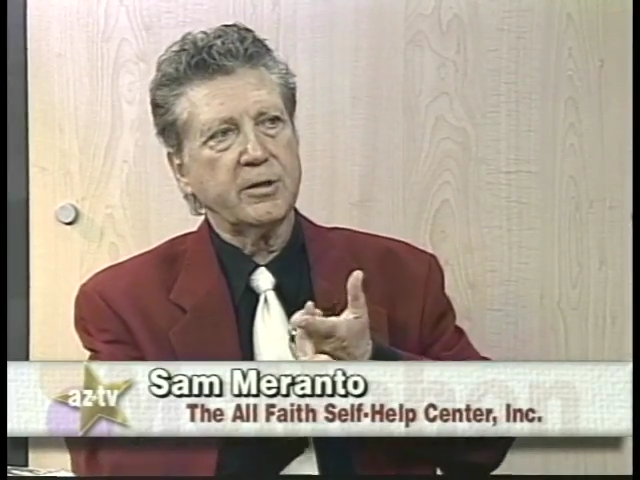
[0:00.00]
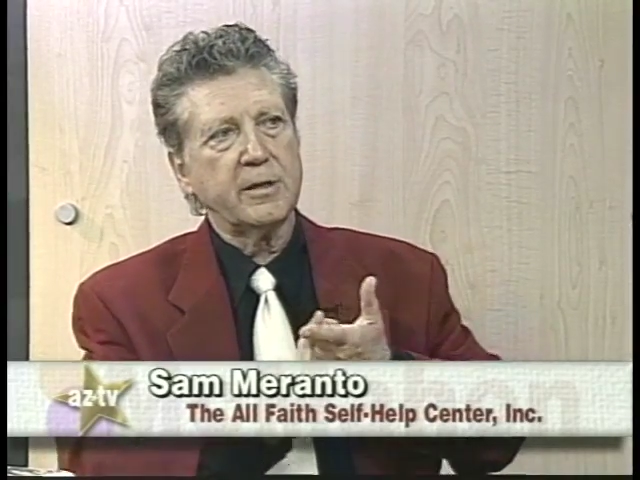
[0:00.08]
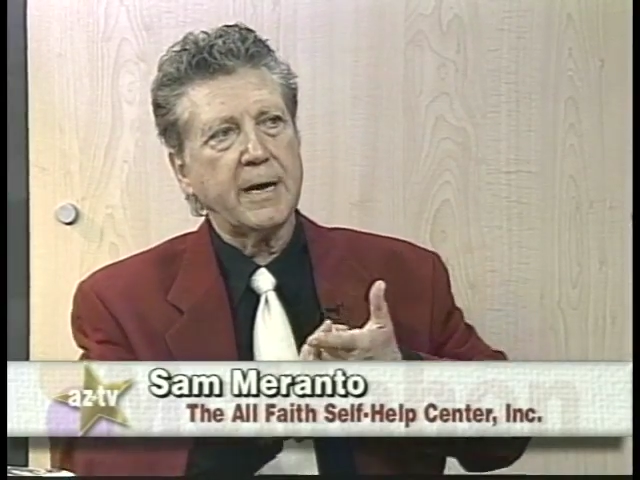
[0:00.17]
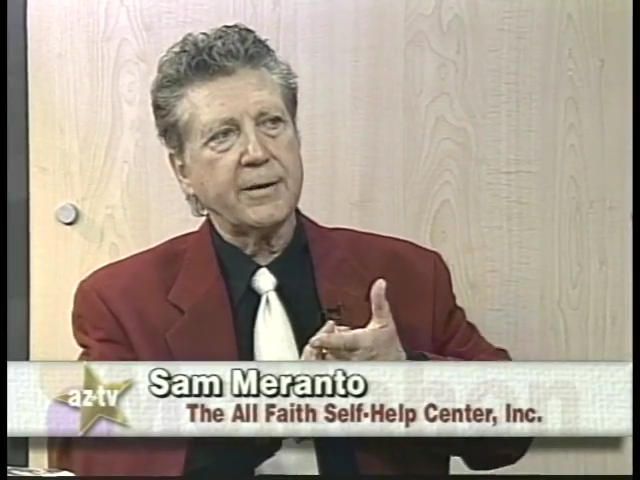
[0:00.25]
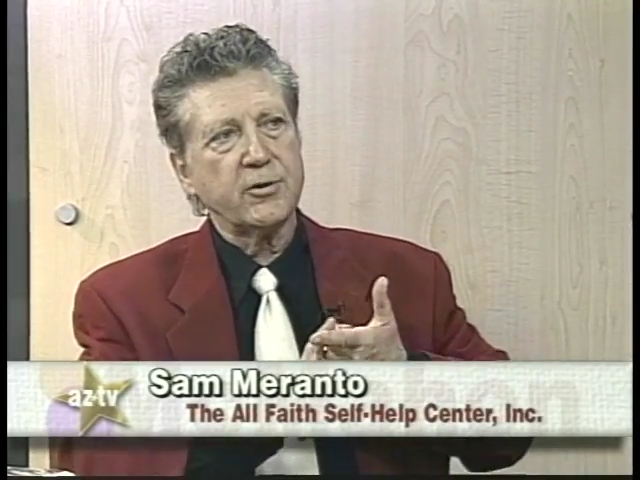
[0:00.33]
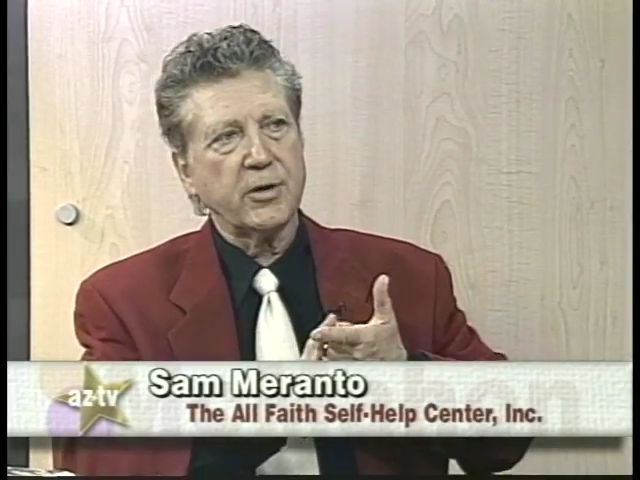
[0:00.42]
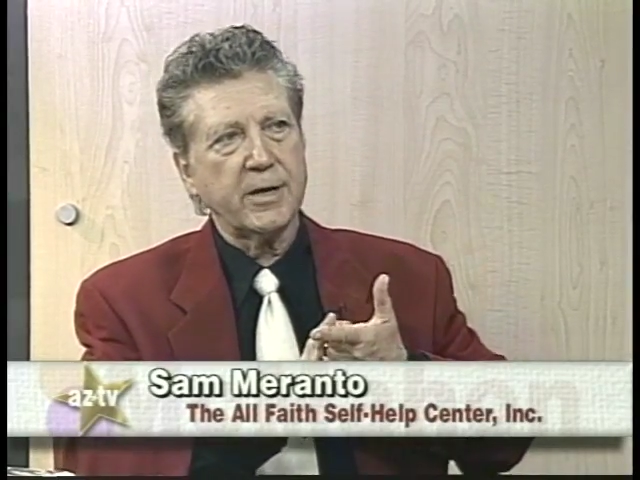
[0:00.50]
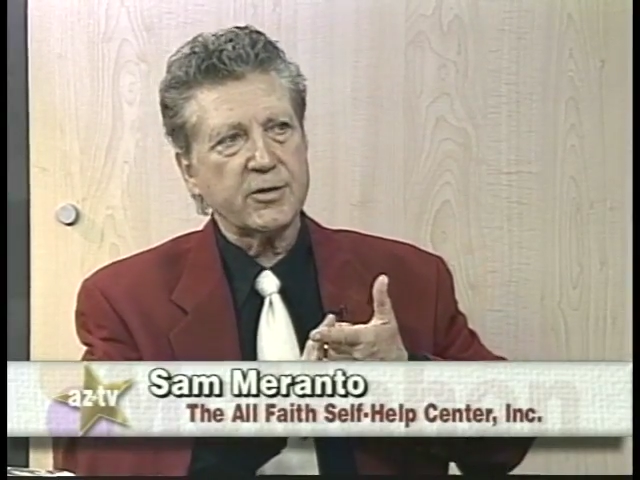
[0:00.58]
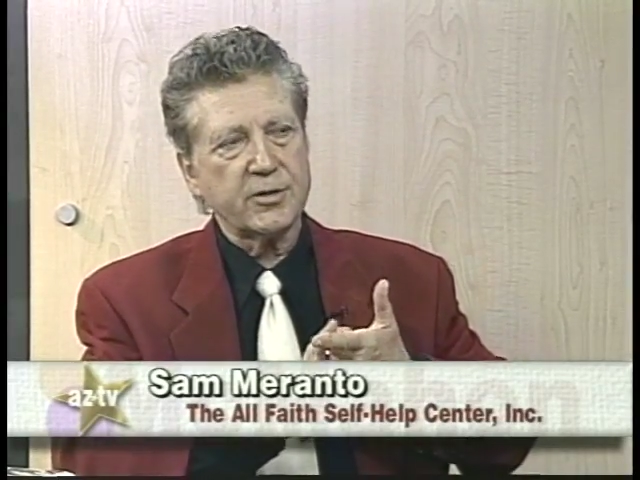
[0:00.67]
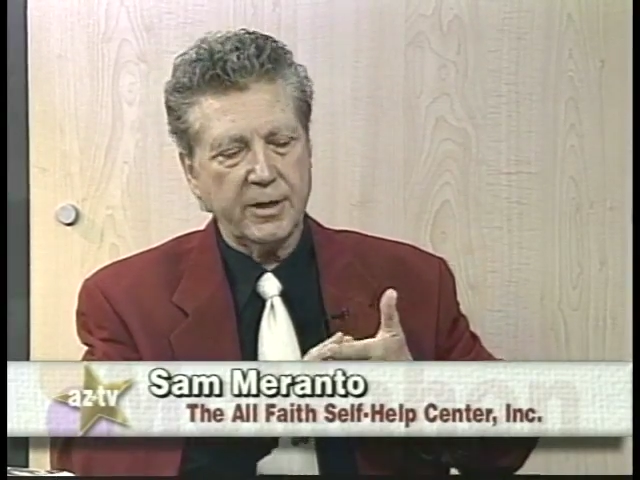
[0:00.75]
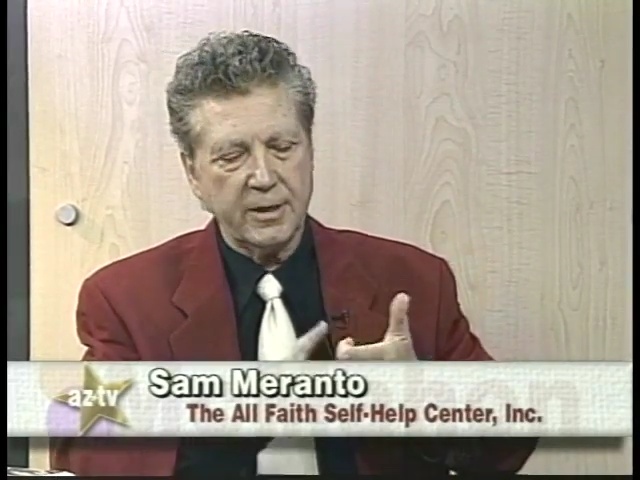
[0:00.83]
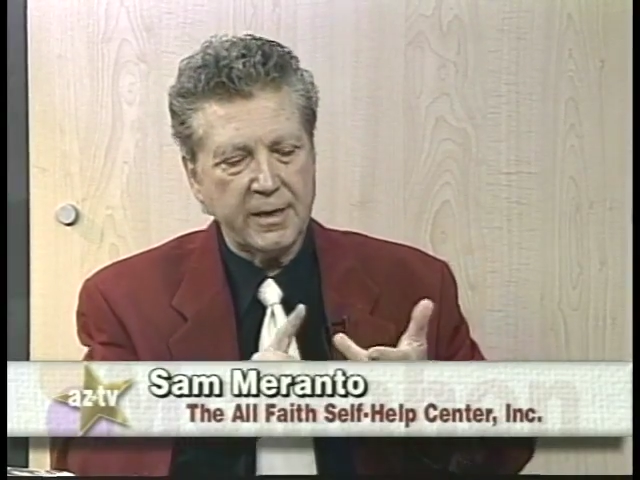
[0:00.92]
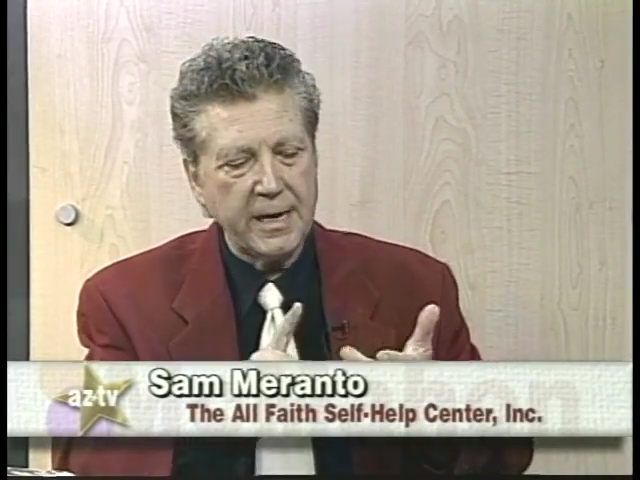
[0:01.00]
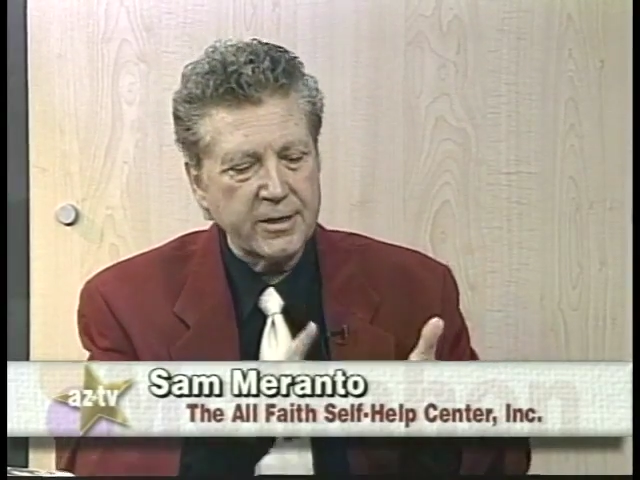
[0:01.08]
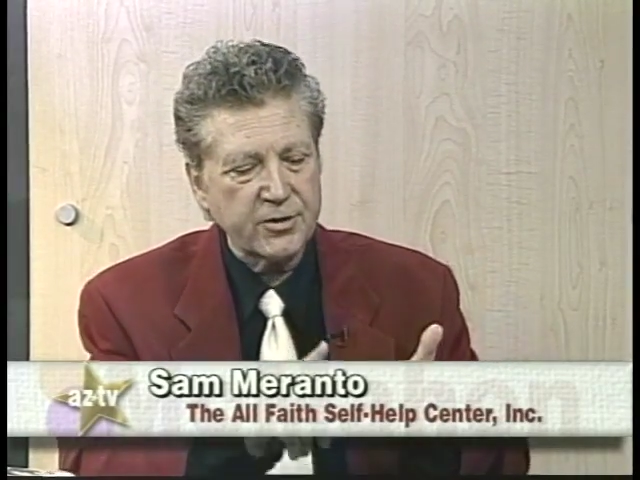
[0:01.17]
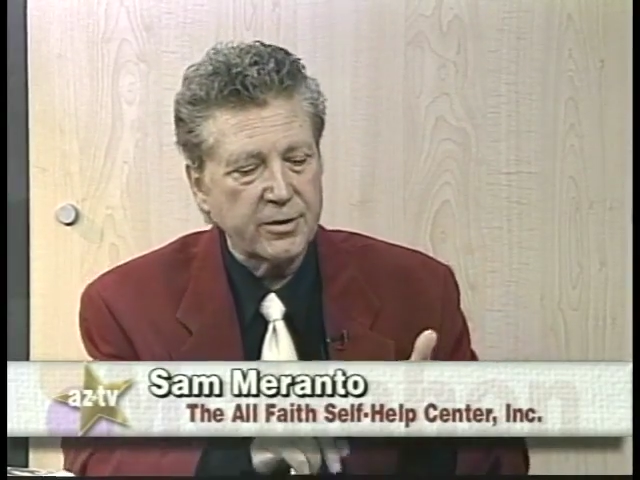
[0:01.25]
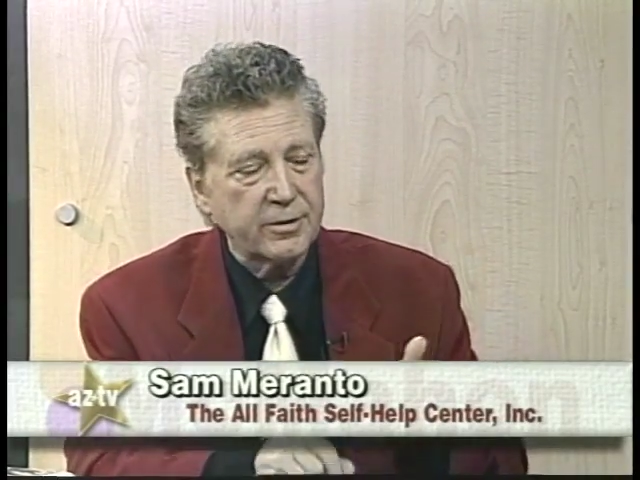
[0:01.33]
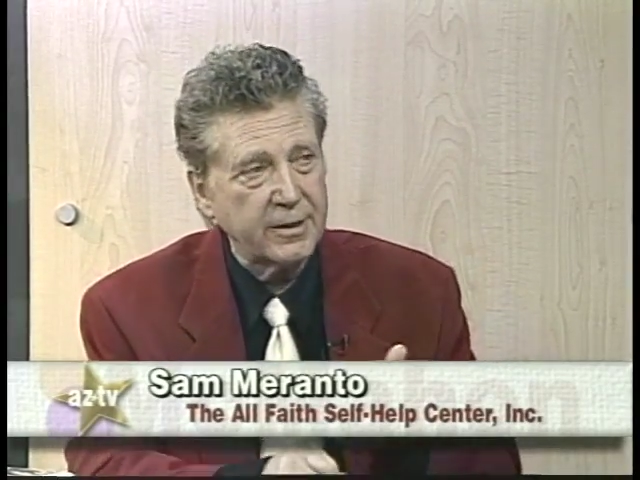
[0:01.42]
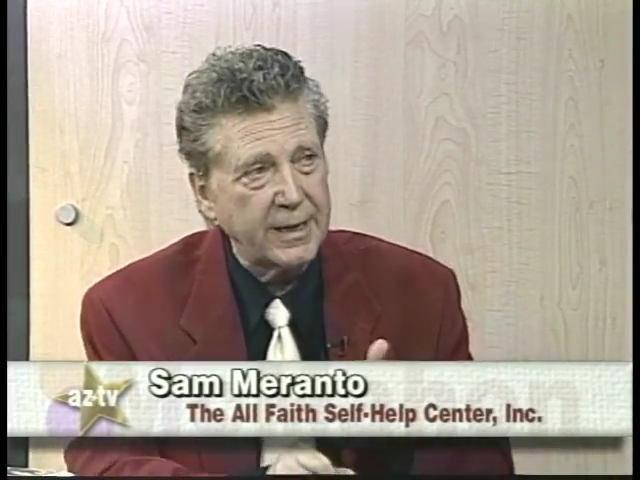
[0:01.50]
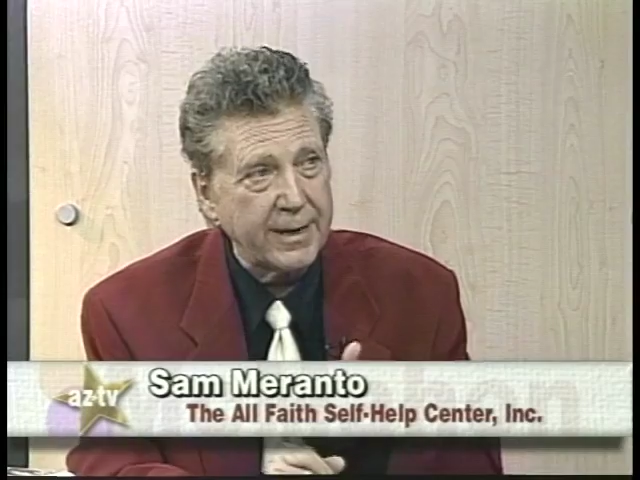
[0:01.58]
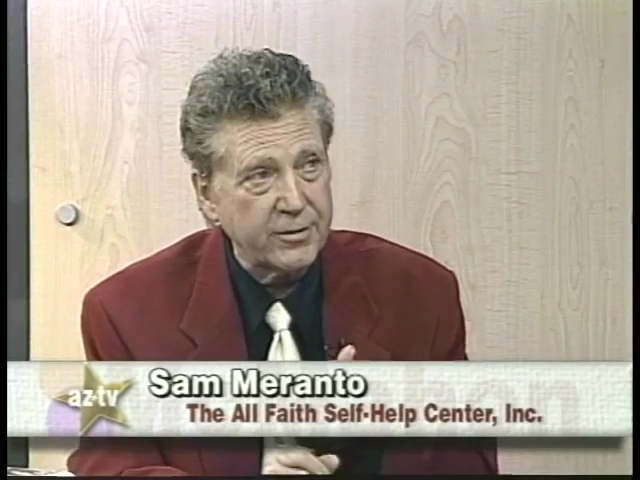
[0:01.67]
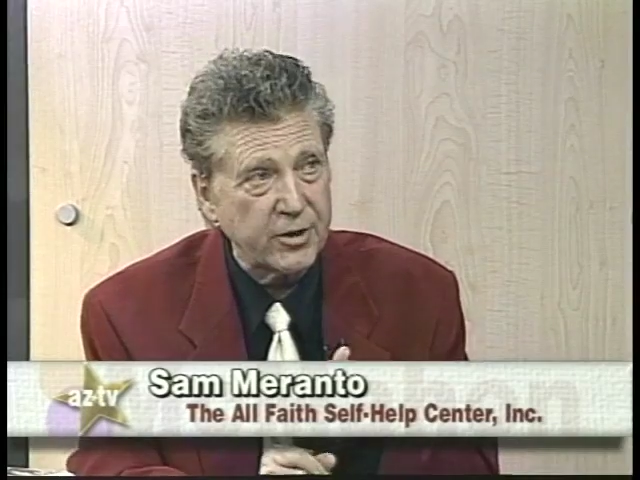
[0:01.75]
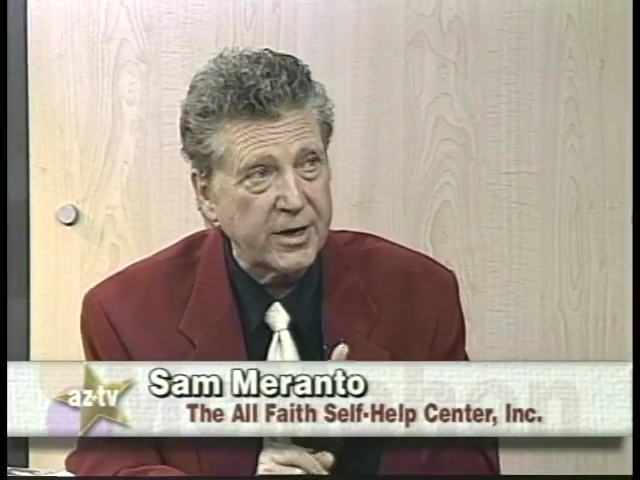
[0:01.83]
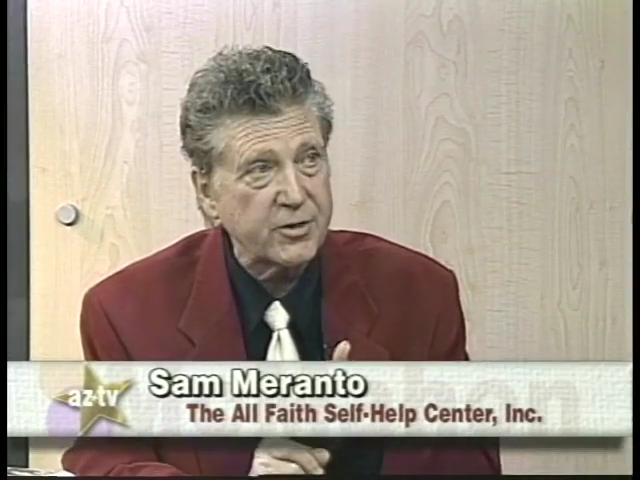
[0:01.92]
to digest and an acid to
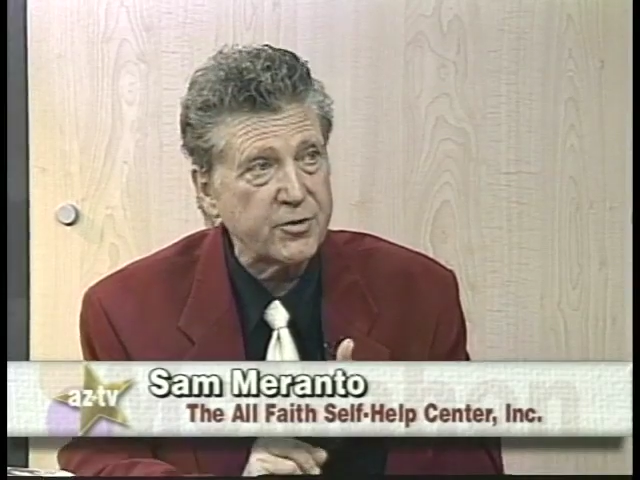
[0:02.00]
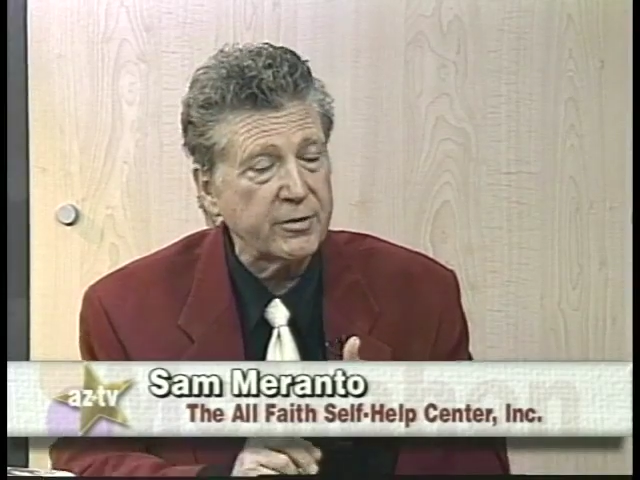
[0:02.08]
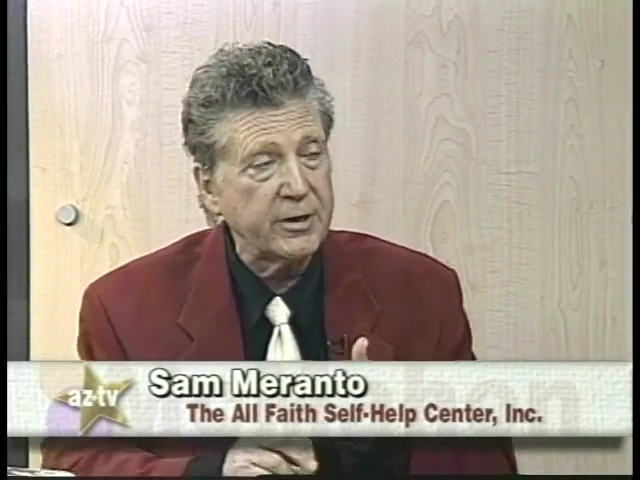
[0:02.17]
digest,